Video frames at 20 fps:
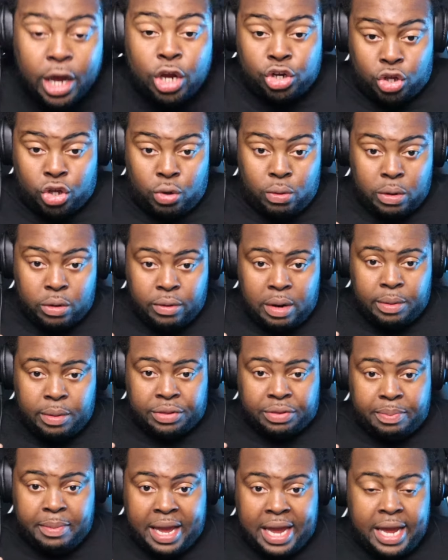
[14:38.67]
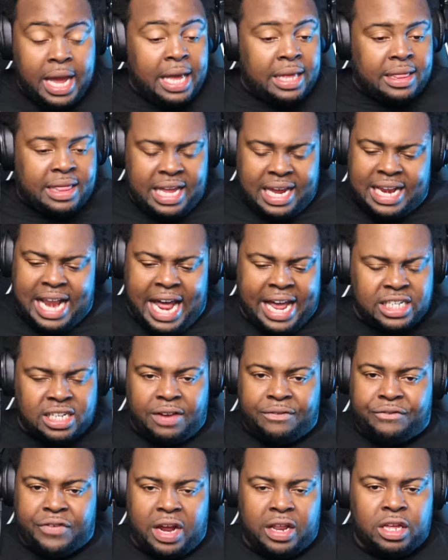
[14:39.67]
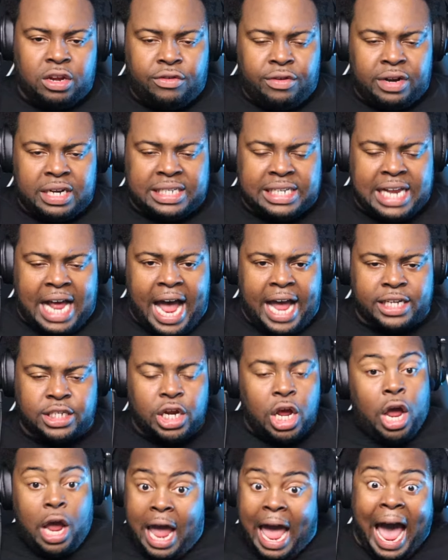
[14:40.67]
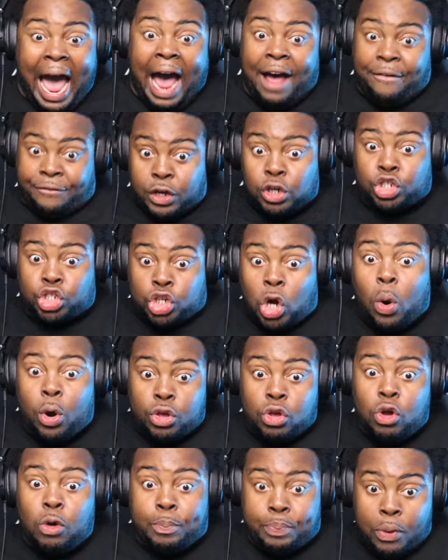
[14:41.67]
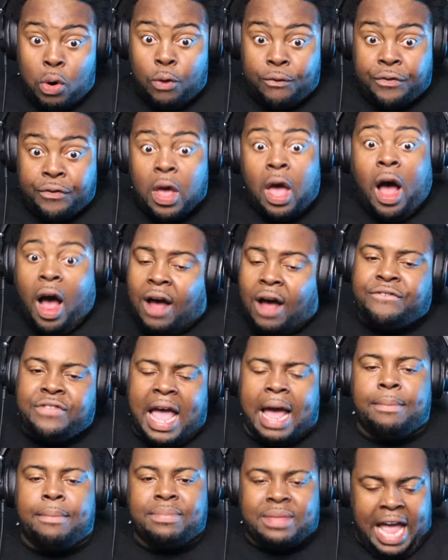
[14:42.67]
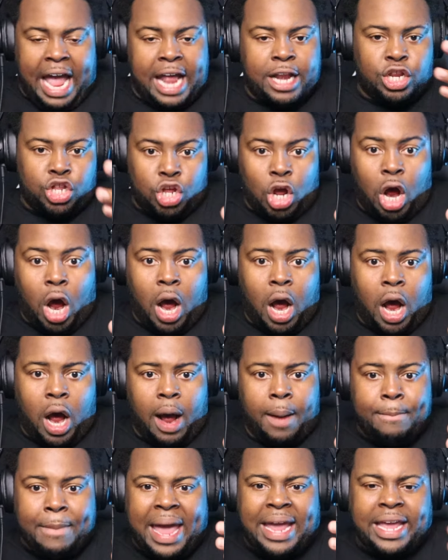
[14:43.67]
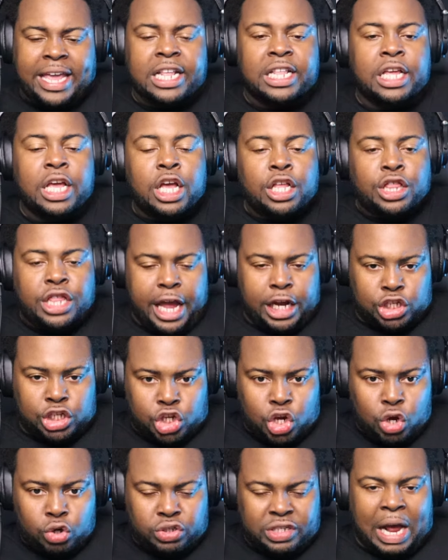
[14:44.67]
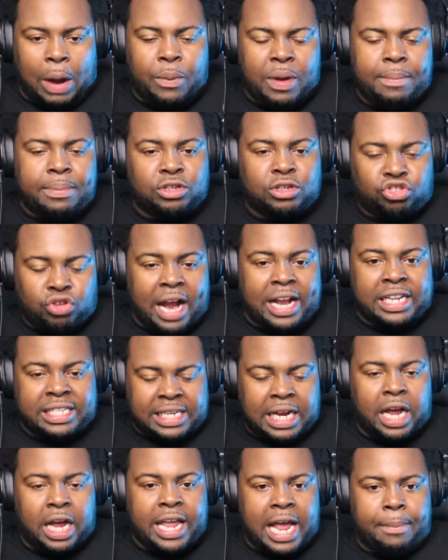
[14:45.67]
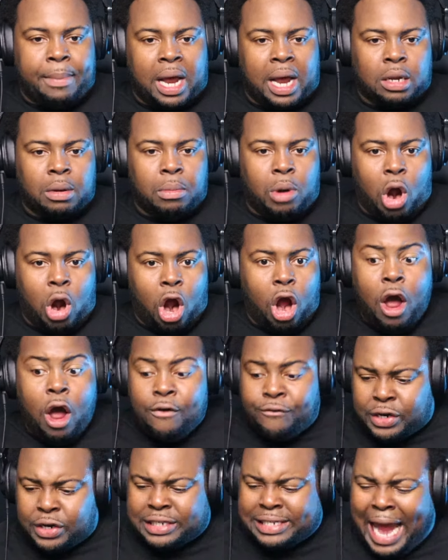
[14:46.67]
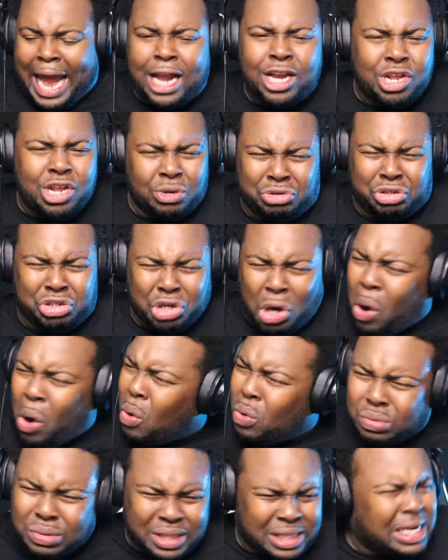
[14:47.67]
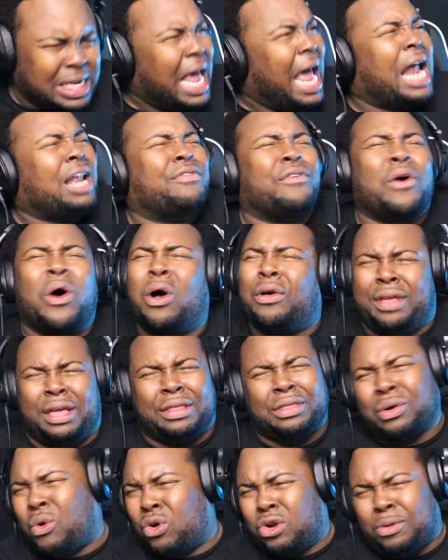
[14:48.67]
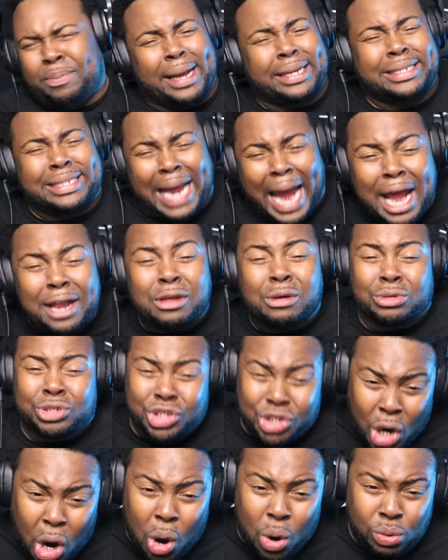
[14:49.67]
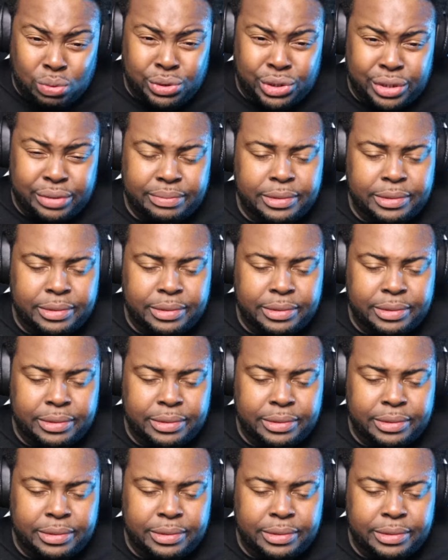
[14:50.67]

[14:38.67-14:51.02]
Do you agree with me thinking that he's unfairly criticized after showing you proof of them then making the excuses that we've been trying to tell you about Lamar for Daniel Jones? All the other quarterbacks. Daniel Jones?